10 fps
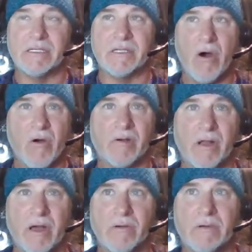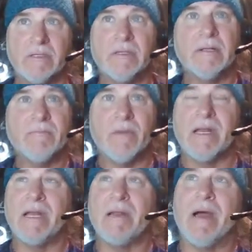It's overload.
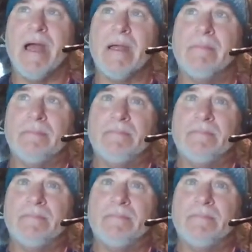But anyway,